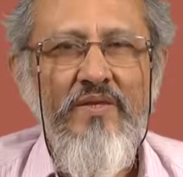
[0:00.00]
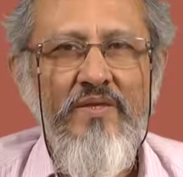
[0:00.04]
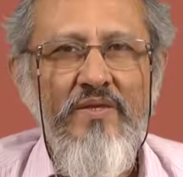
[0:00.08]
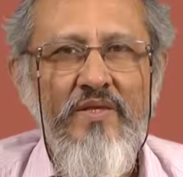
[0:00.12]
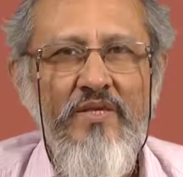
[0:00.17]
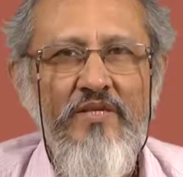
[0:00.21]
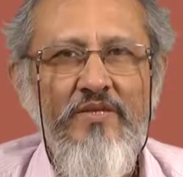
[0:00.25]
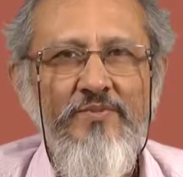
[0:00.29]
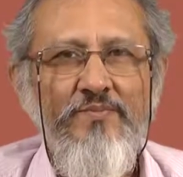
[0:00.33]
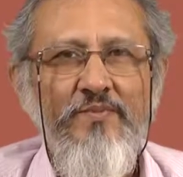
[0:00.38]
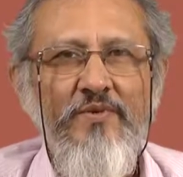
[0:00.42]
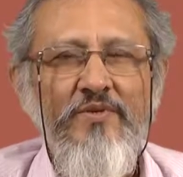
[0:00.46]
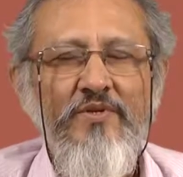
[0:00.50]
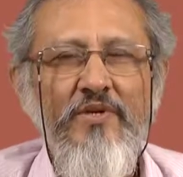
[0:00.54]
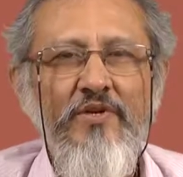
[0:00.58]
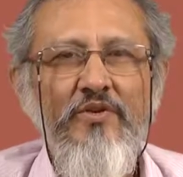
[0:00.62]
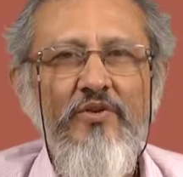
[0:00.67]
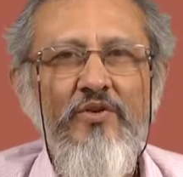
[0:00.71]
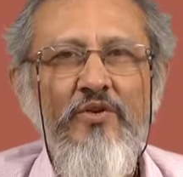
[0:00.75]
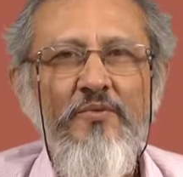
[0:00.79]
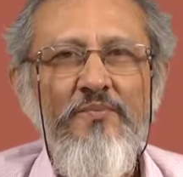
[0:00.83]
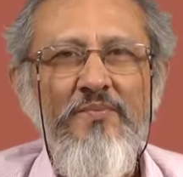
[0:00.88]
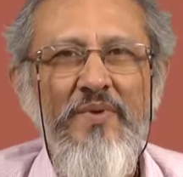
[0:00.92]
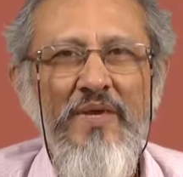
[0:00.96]
This
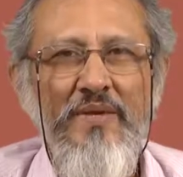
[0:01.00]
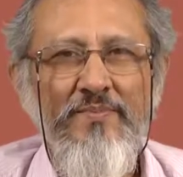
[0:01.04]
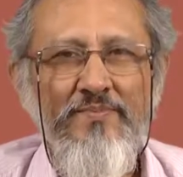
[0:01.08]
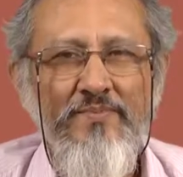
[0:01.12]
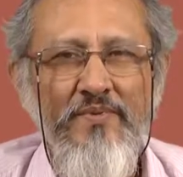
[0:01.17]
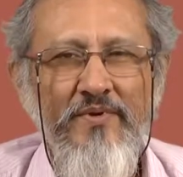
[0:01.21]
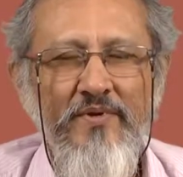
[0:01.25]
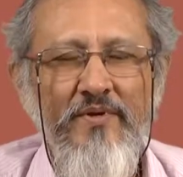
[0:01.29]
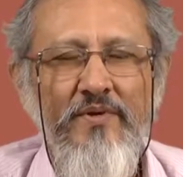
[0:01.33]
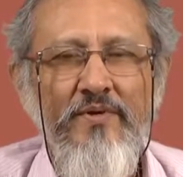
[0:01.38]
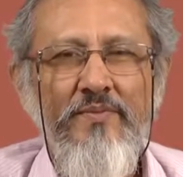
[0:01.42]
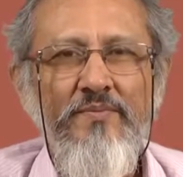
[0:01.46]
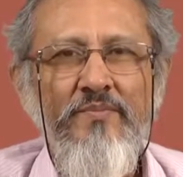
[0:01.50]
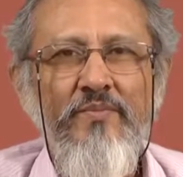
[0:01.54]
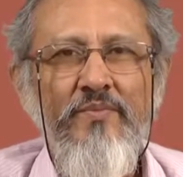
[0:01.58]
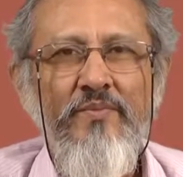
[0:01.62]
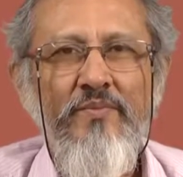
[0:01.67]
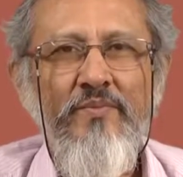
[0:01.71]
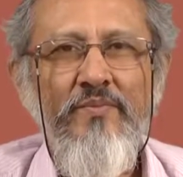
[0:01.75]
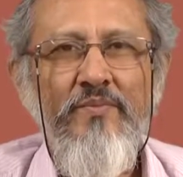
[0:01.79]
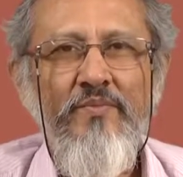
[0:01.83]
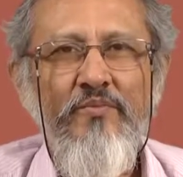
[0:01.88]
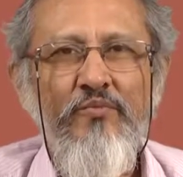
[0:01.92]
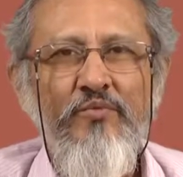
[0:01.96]
particular paper,
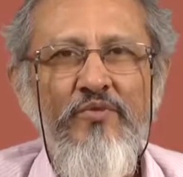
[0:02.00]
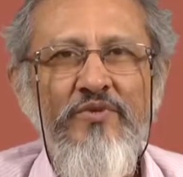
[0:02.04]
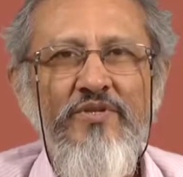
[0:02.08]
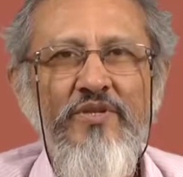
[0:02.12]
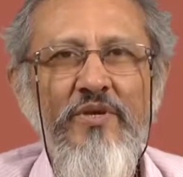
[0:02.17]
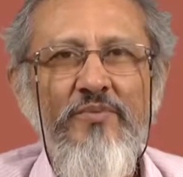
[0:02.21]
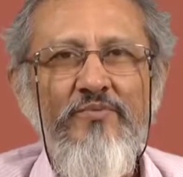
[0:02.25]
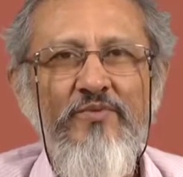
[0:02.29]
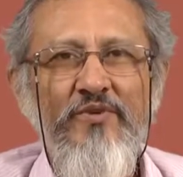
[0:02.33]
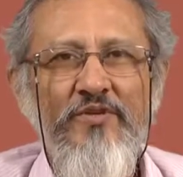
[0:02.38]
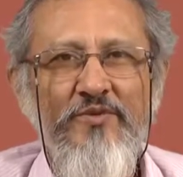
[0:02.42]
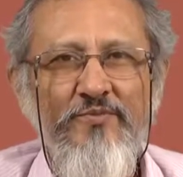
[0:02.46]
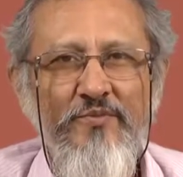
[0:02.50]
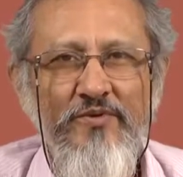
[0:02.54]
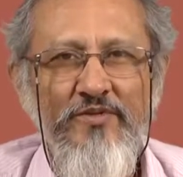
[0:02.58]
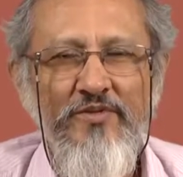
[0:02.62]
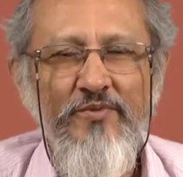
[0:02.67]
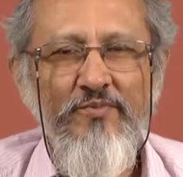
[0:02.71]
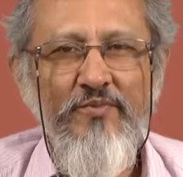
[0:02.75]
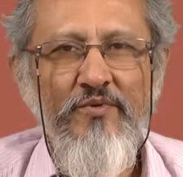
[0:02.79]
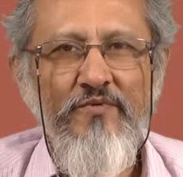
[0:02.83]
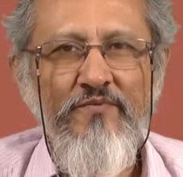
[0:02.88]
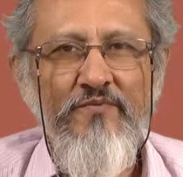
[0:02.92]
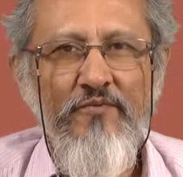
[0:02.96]
which I'm
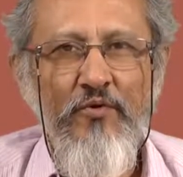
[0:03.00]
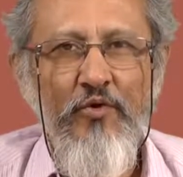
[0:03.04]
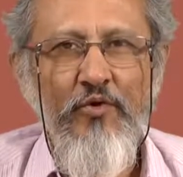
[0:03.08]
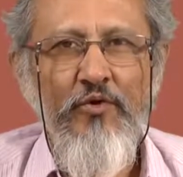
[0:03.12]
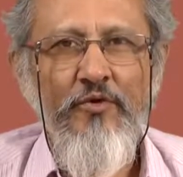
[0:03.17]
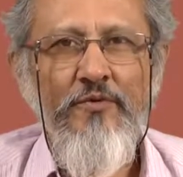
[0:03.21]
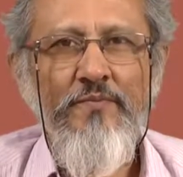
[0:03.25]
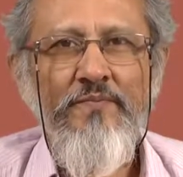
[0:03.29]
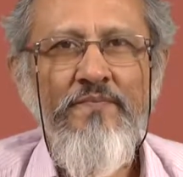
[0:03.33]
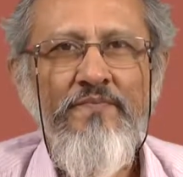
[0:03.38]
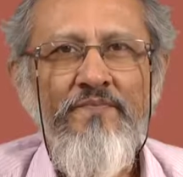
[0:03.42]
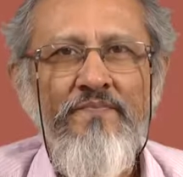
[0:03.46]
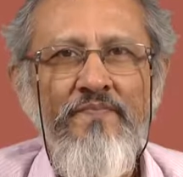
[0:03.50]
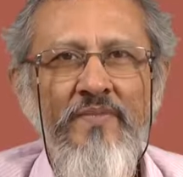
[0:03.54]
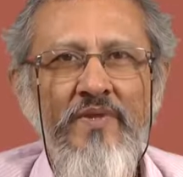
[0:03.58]
responsible for,